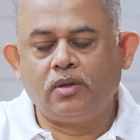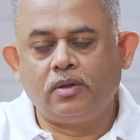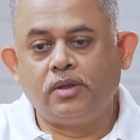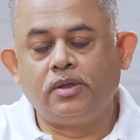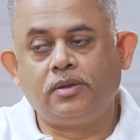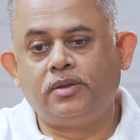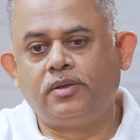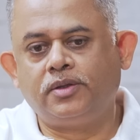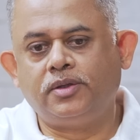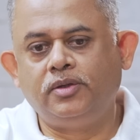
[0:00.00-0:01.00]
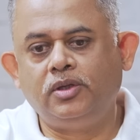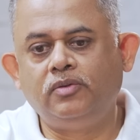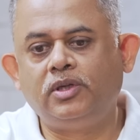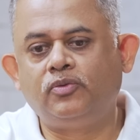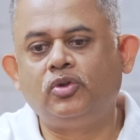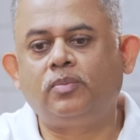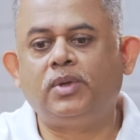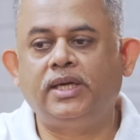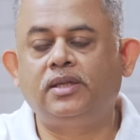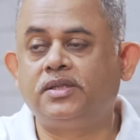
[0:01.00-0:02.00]
even if you
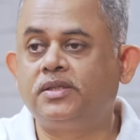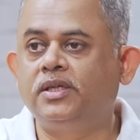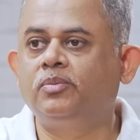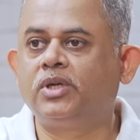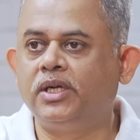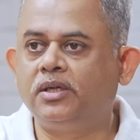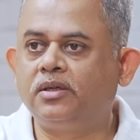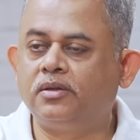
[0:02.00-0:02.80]
apply the same rate